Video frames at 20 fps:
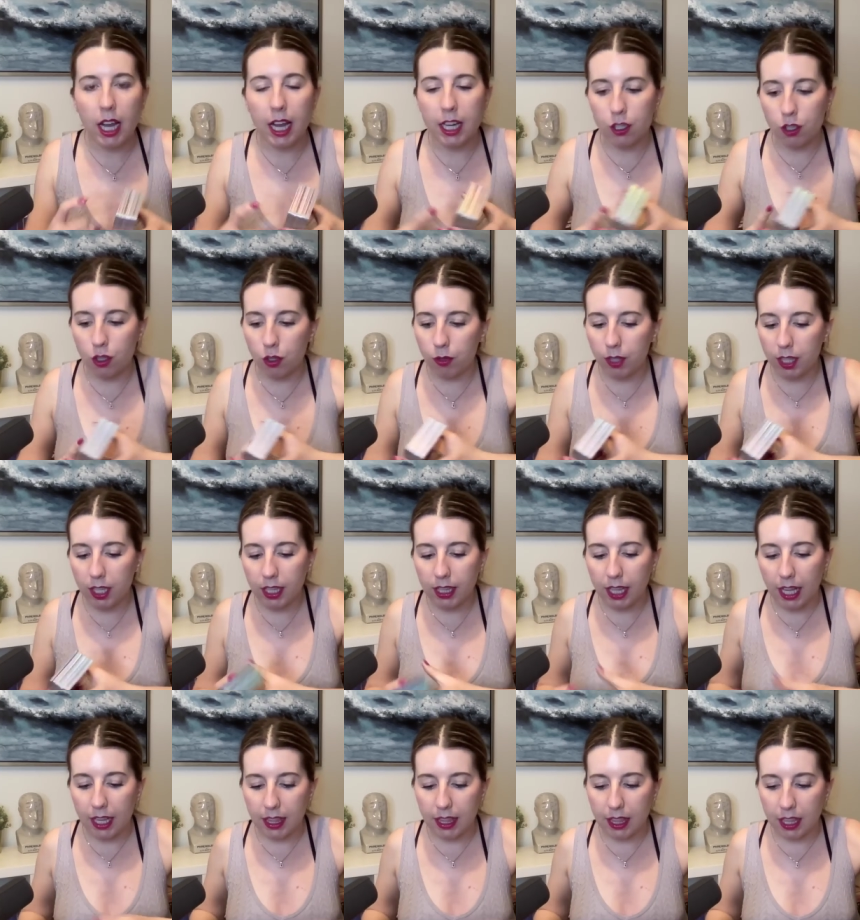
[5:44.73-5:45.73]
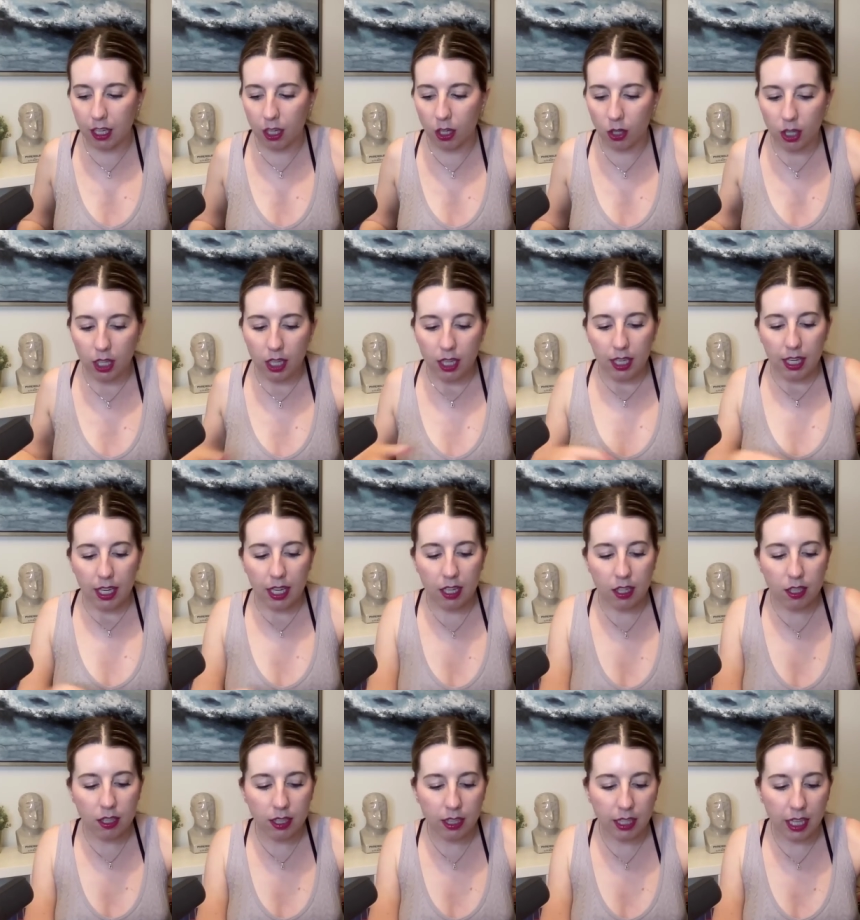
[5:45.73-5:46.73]
I do think that their
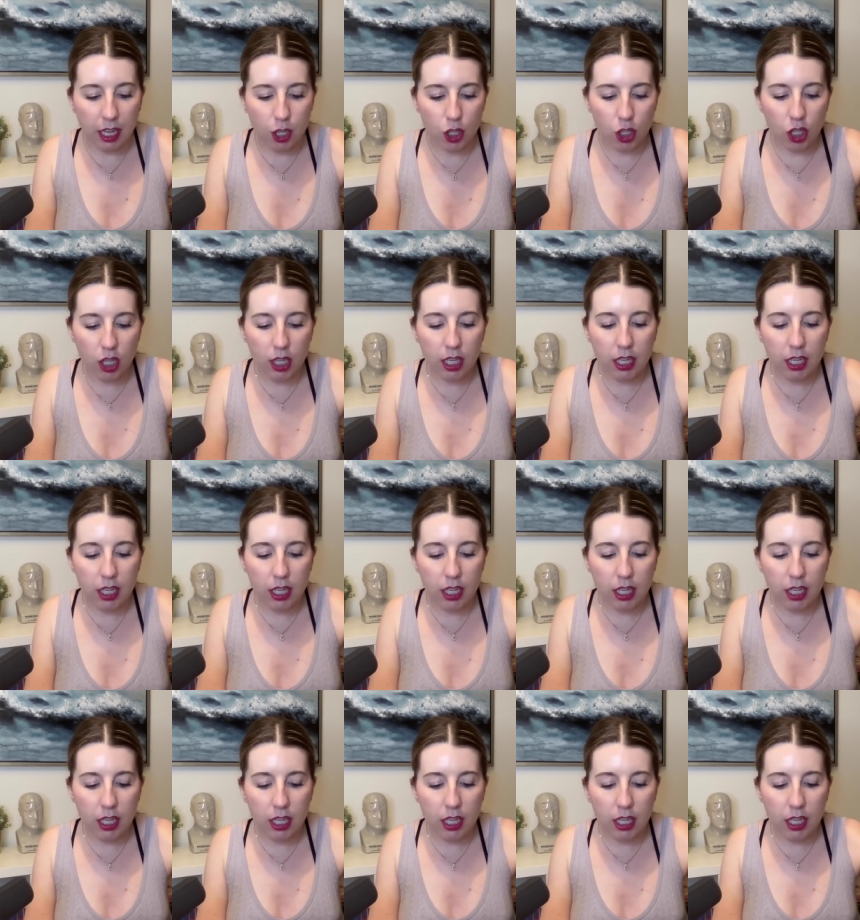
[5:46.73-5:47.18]
inclination